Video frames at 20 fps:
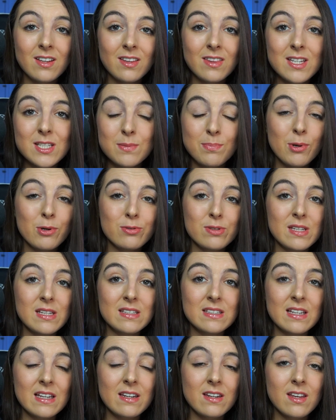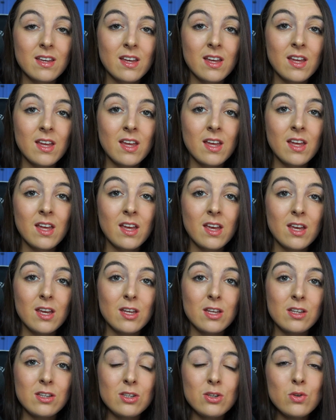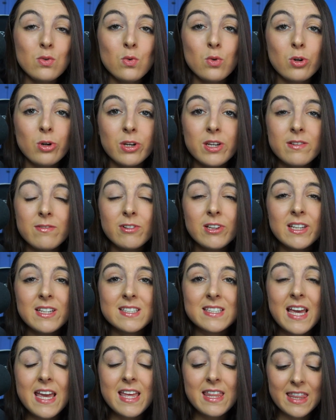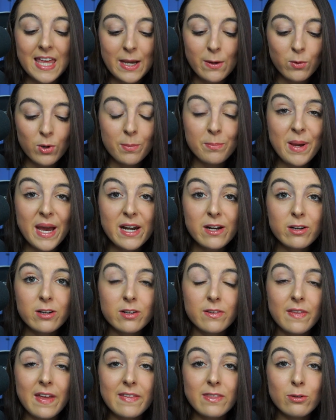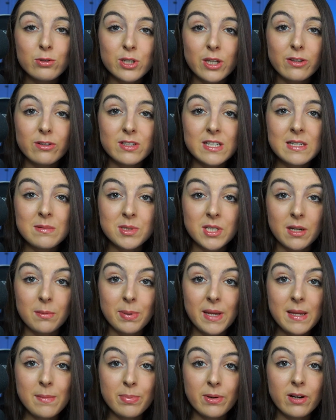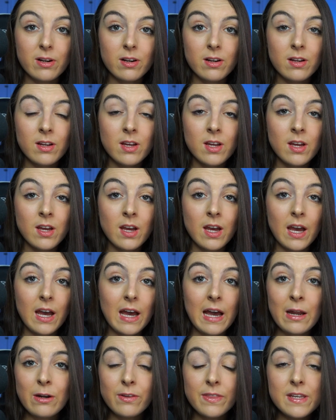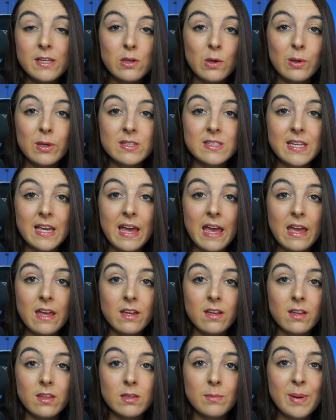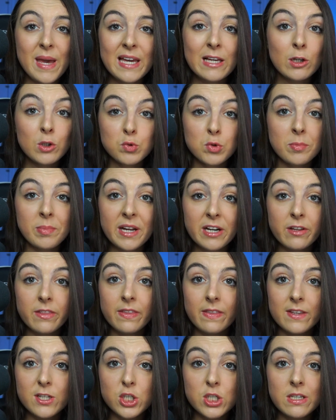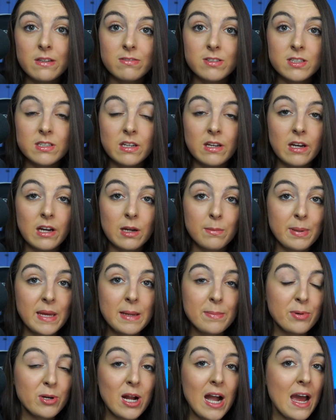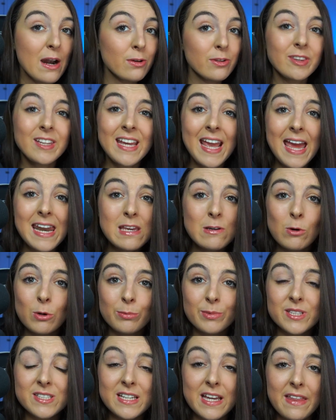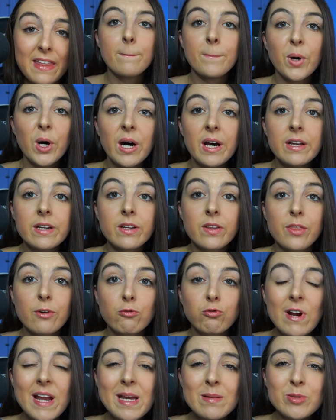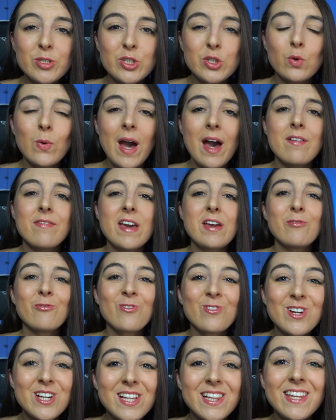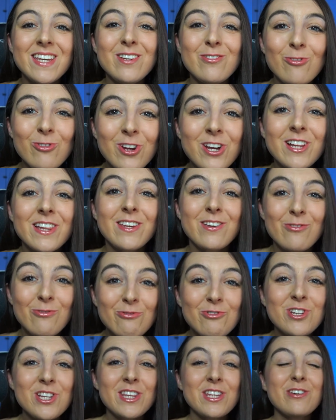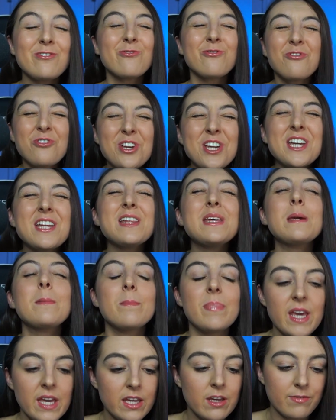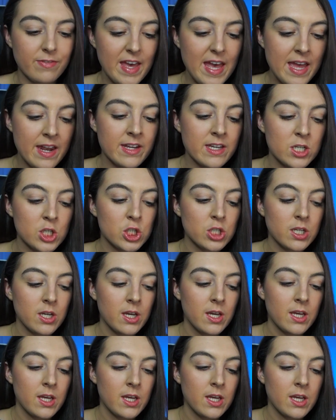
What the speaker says: this postseason. You couldn't really say they were better than those other teams on paper. I don't think you could say the Bengals were better than the Chiefs on paper. I don't think anyone would say that. But the Rams do have a really, really, really, really big advantage